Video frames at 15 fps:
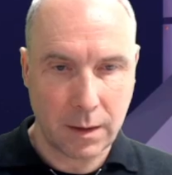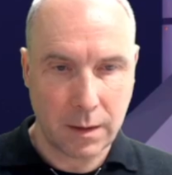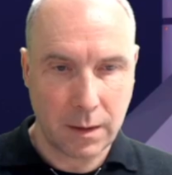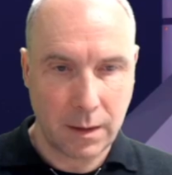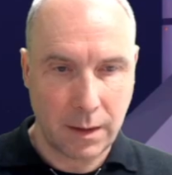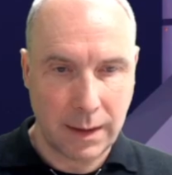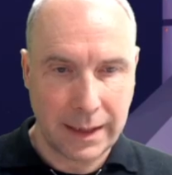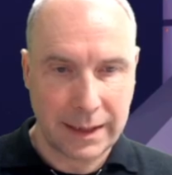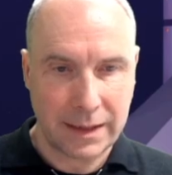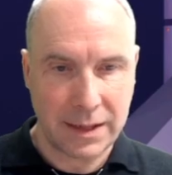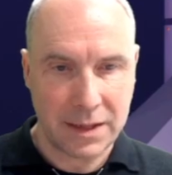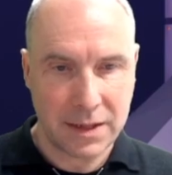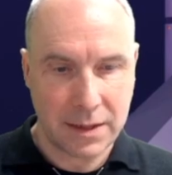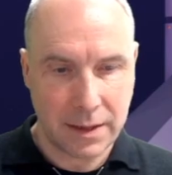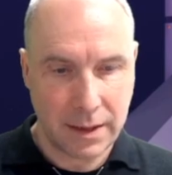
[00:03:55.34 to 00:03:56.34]
Like
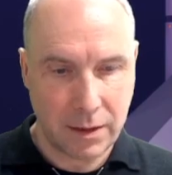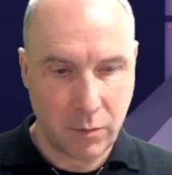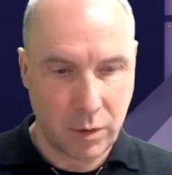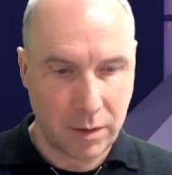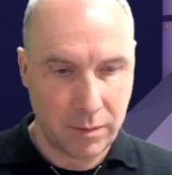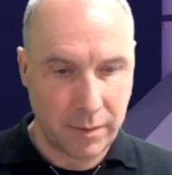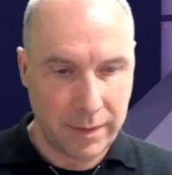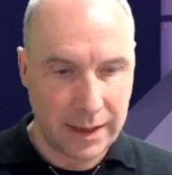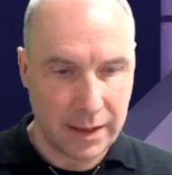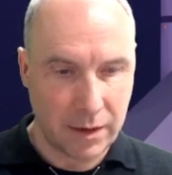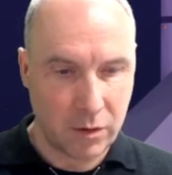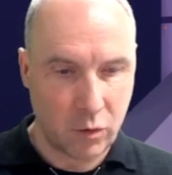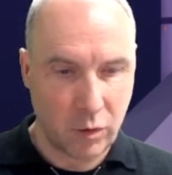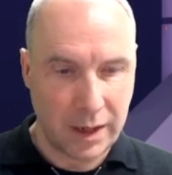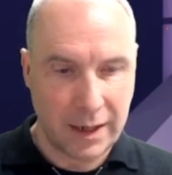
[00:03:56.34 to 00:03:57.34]
this, it will be better
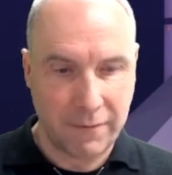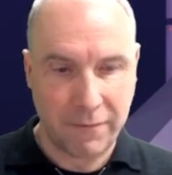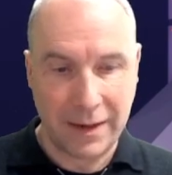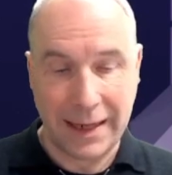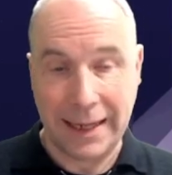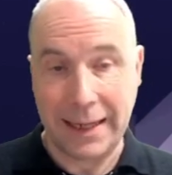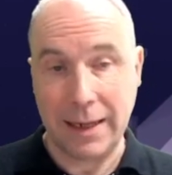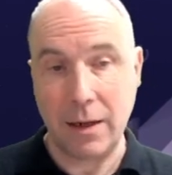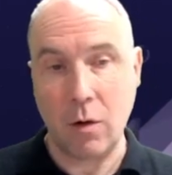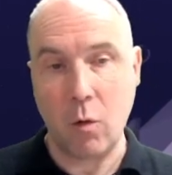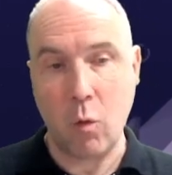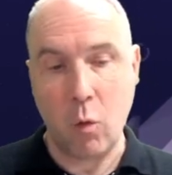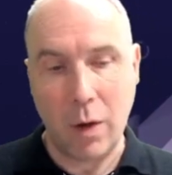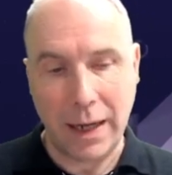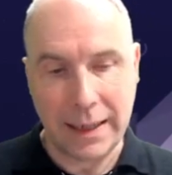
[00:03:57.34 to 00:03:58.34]
to have a
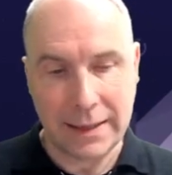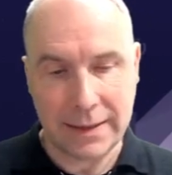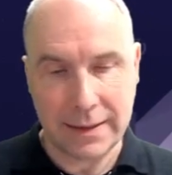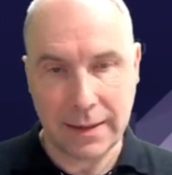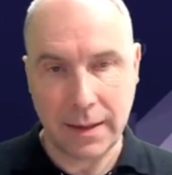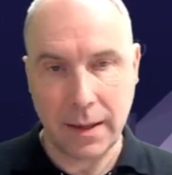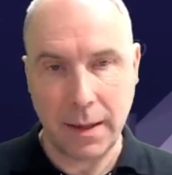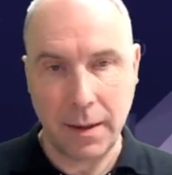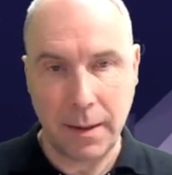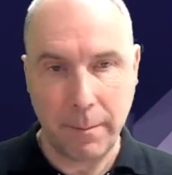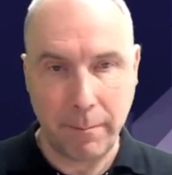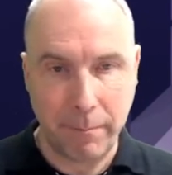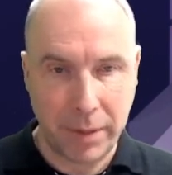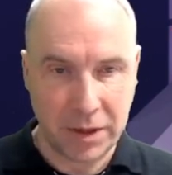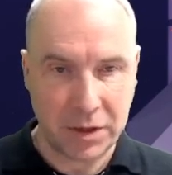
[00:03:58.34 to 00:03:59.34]
white
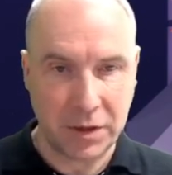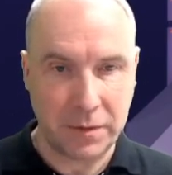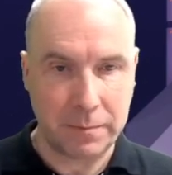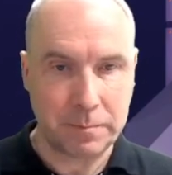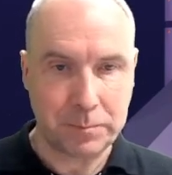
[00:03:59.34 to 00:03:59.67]
button.